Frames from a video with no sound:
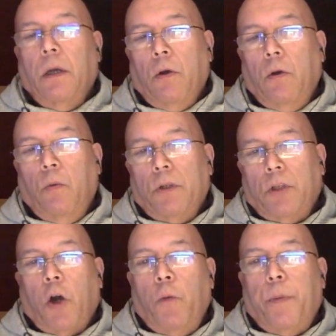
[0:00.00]
who
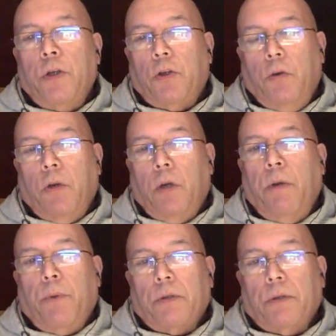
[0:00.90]
wanted to open a studio
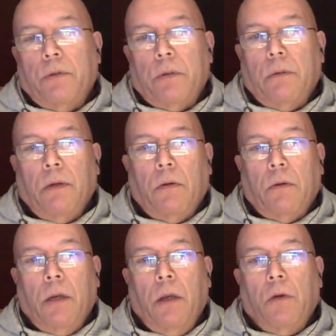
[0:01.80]
in Brussels
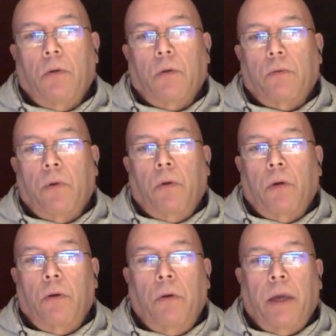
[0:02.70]
called
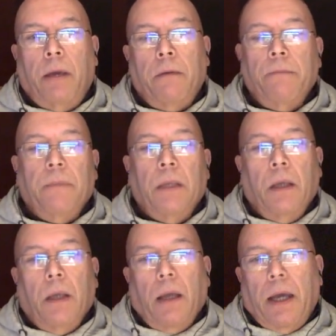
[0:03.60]
Roland Kluger.
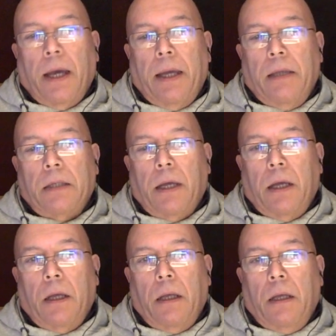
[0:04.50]
And
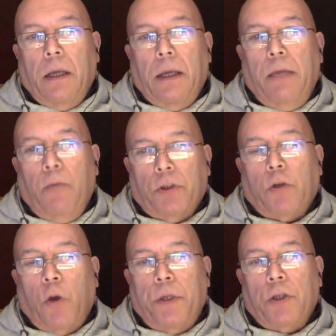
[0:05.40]
uh, he wanted
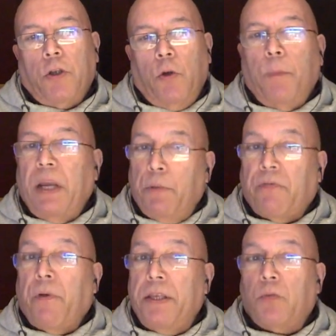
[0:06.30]
to open a studio, but he was
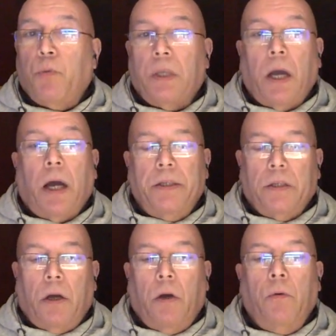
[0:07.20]
friends with the guys
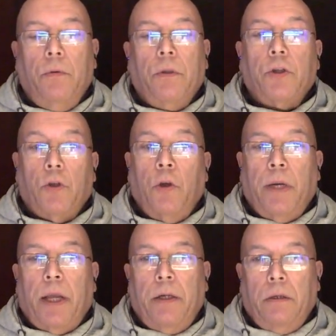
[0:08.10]
that owned the studio in
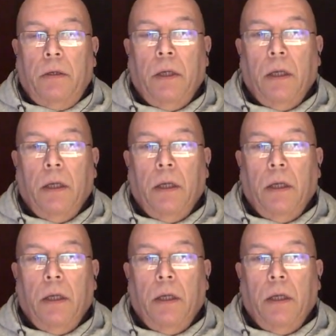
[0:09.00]
London